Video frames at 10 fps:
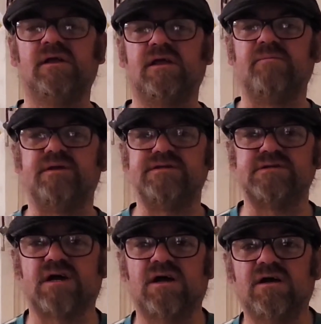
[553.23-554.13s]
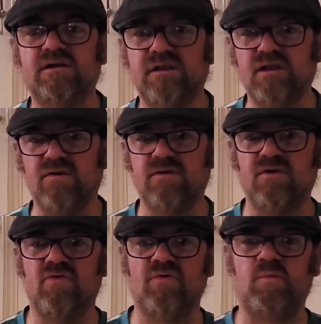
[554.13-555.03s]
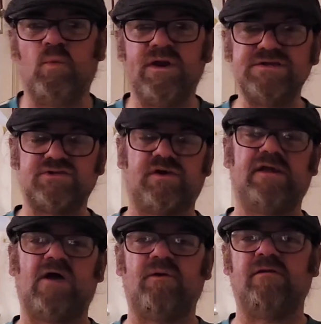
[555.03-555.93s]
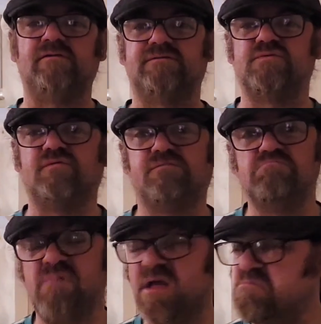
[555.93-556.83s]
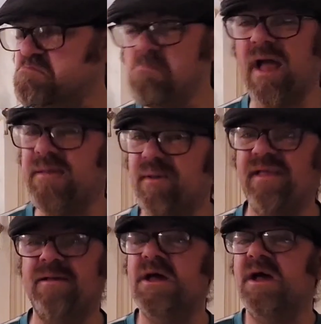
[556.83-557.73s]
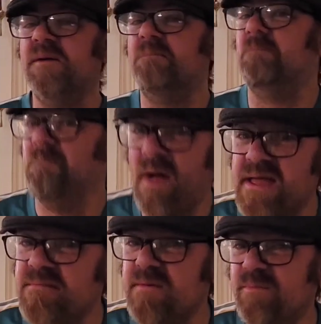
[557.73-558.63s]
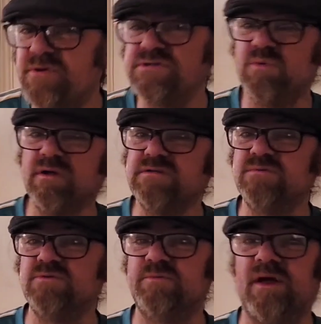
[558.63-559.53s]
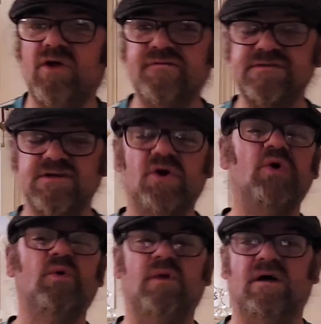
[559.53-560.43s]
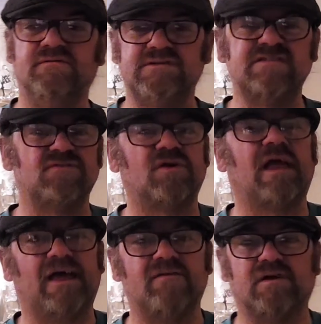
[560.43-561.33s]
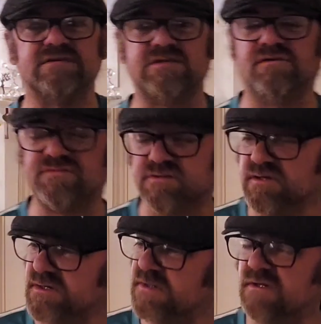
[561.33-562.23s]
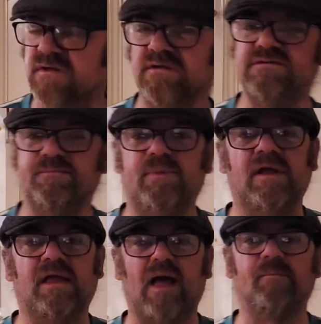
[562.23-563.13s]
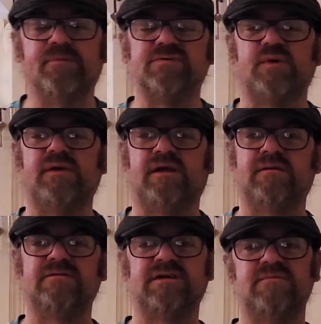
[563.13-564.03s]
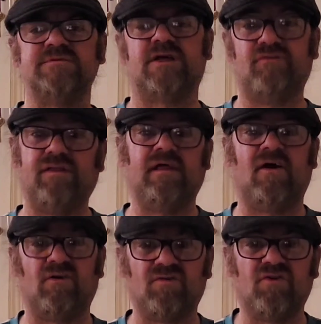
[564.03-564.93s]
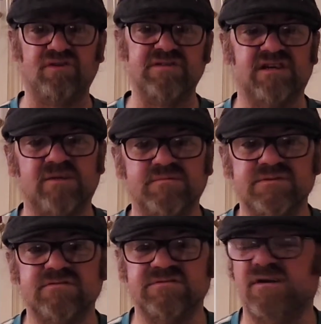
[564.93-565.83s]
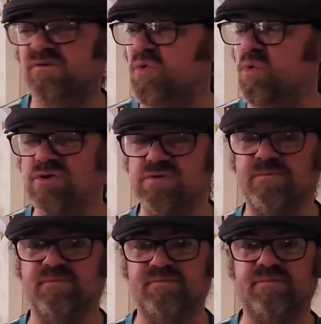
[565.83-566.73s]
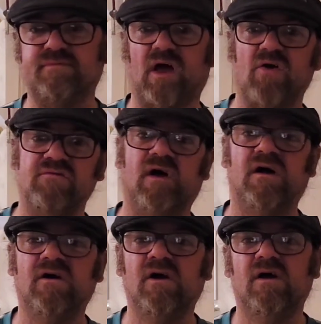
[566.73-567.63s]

keep this little winning streak going, and sort of maybe push the way through the playoffs. Who knows? Let's not get ahead of ourselves. There's a big gap between them. The teams that are in there are good teams. It's like Horsham, Dover,